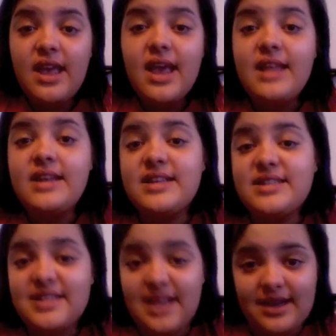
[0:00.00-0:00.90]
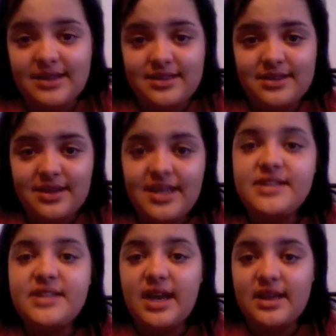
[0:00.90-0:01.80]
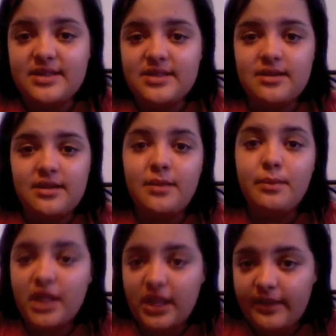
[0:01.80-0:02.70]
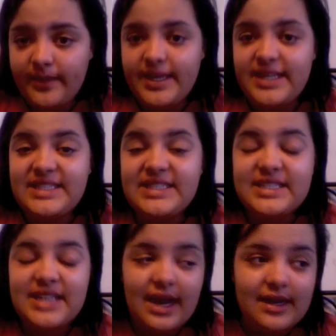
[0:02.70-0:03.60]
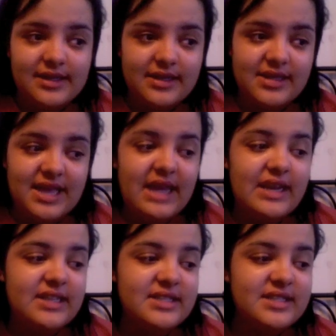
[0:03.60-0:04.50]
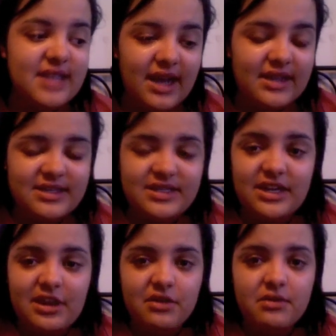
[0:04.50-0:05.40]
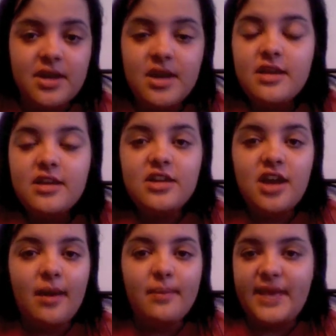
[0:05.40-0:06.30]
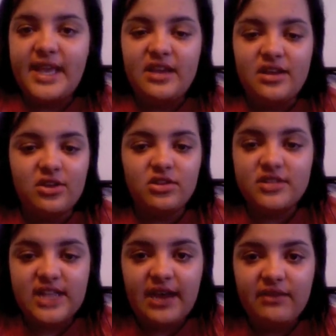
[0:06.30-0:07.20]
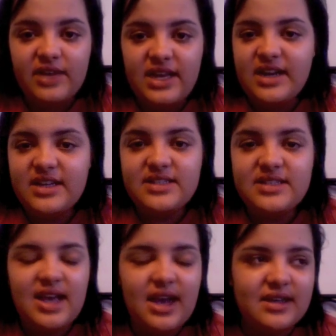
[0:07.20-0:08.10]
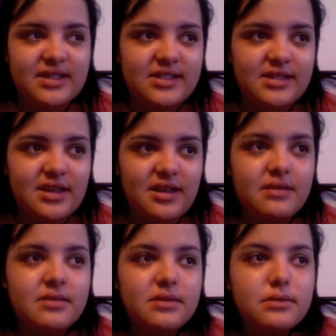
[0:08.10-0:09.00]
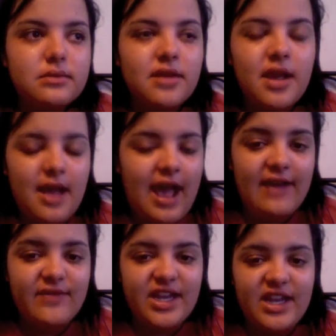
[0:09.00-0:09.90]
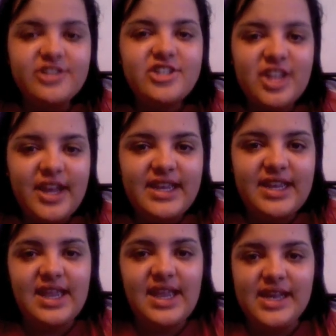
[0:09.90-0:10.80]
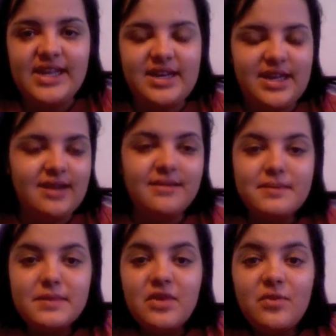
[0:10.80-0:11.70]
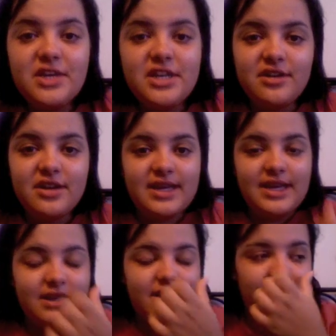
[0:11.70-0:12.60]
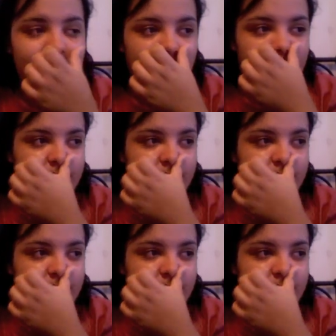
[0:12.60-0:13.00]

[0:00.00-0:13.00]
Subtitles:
And it sucks. It does. Believe me, it sucks. And it sucks, you know, not being yourself. And it sucks having a shaky hand. And when you're a kid, you know,